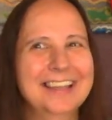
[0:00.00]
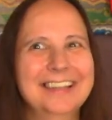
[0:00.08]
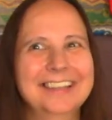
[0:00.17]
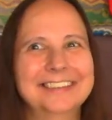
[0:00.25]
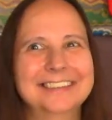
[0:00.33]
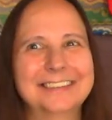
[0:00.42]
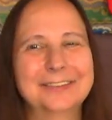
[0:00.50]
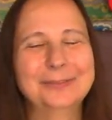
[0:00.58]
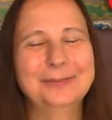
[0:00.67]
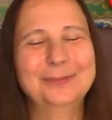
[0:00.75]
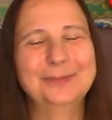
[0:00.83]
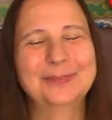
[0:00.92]

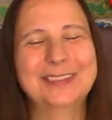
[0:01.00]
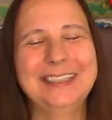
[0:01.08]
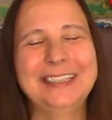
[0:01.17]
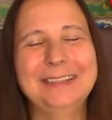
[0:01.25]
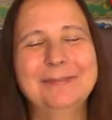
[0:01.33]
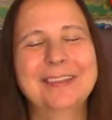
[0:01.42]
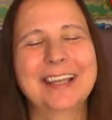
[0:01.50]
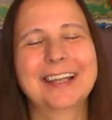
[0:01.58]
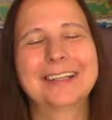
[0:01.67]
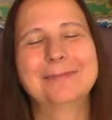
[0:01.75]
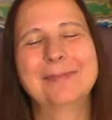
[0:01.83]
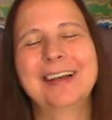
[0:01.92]
So keep that
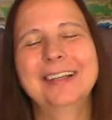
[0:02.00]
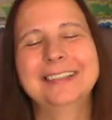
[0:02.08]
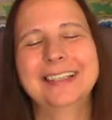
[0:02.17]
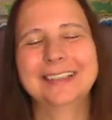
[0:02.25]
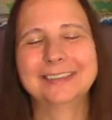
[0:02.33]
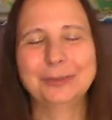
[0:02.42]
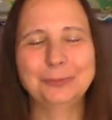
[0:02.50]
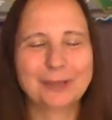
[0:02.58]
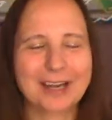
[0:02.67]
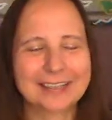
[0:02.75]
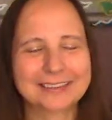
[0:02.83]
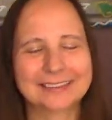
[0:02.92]
in mind as you
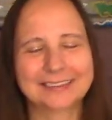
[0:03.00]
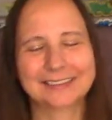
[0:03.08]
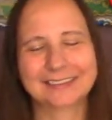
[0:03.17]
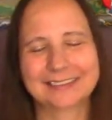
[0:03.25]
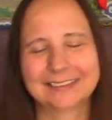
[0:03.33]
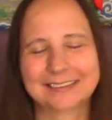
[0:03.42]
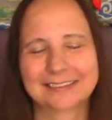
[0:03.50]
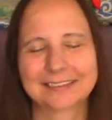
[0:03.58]
practice,